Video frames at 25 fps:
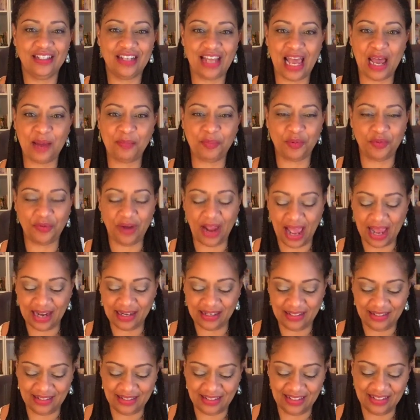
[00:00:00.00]

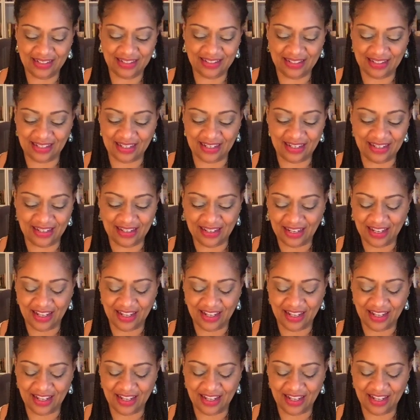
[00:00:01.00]
apparatuses and